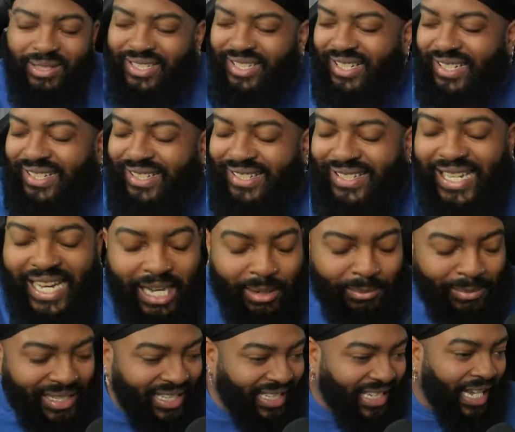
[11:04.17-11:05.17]
and
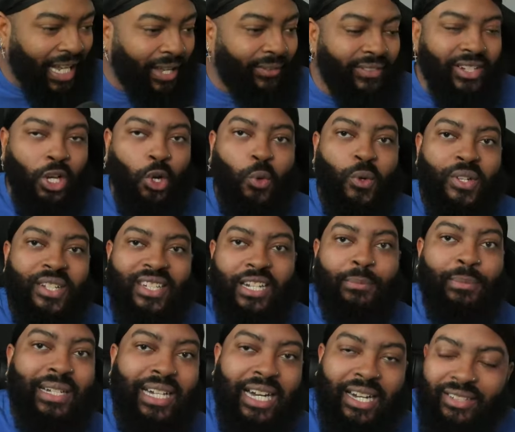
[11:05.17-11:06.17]
Sami and Kevin Owens
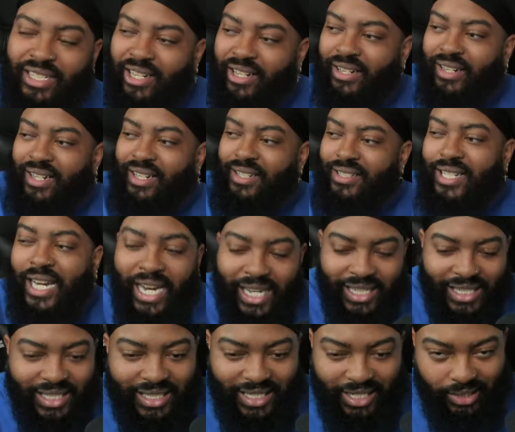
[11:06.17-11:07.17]
coming out there,
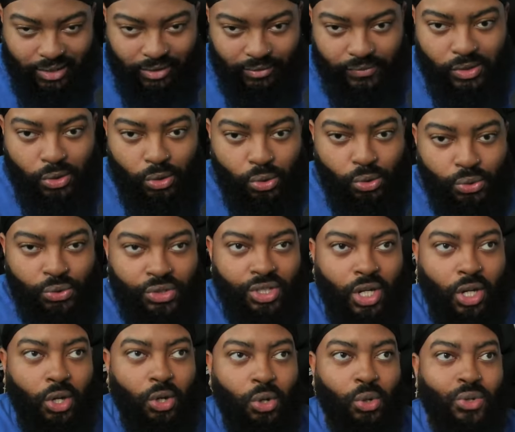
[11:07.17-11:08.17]
taking care of the
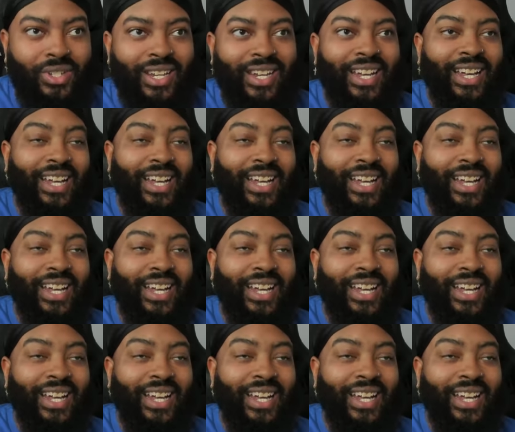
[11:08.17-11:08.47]
Usos.